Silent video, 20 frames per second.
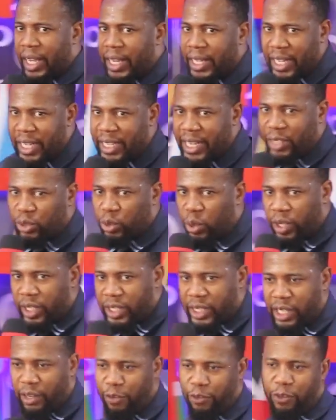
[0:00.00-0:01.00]
he needed to
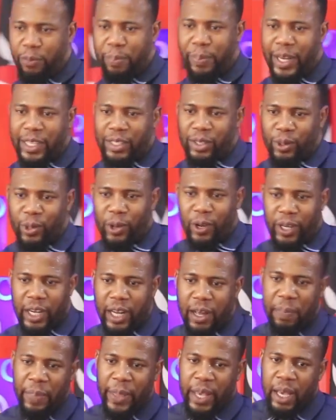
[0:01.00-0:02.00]
receive. Praise God.
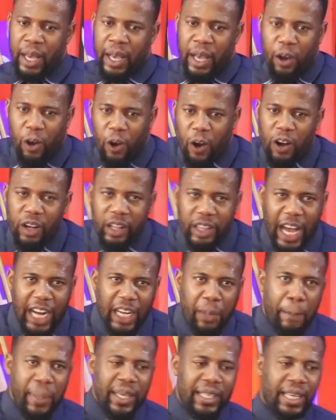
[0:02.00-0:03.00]
All that
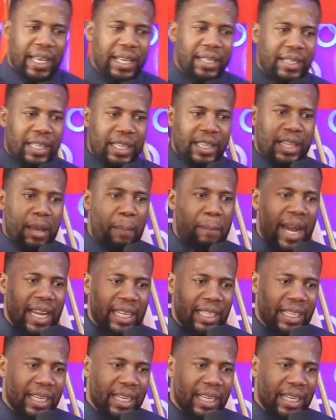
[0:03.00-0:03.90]
begins in the mind.